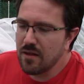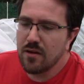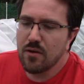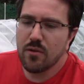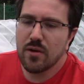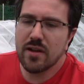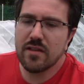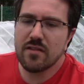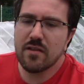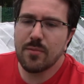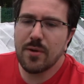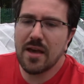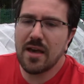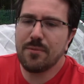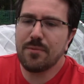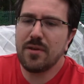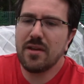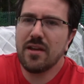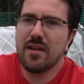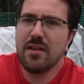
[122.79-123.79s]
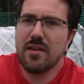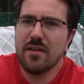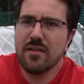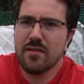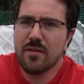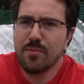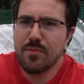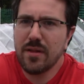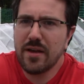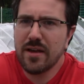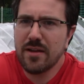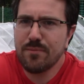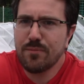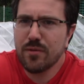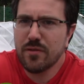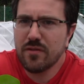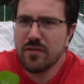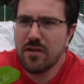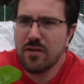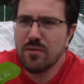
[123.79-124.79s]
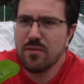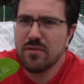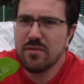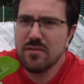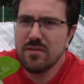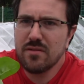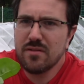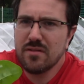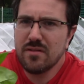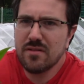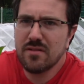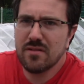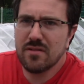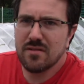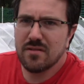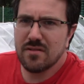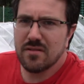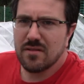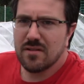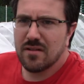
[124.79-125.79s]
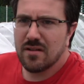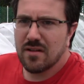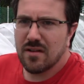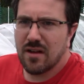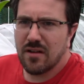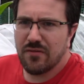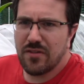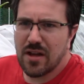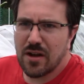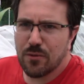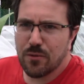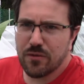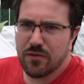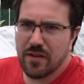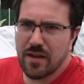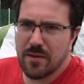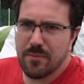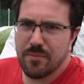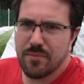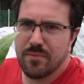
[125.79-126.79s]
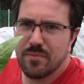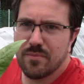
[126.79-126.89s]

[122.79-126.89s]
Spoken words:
What ends up happening is the plant puts out a flower stem.